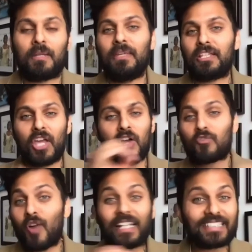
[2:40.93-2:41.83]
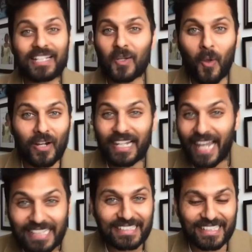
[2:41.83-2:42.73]
It means writing a long
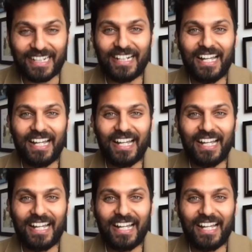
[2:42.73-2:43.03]
letter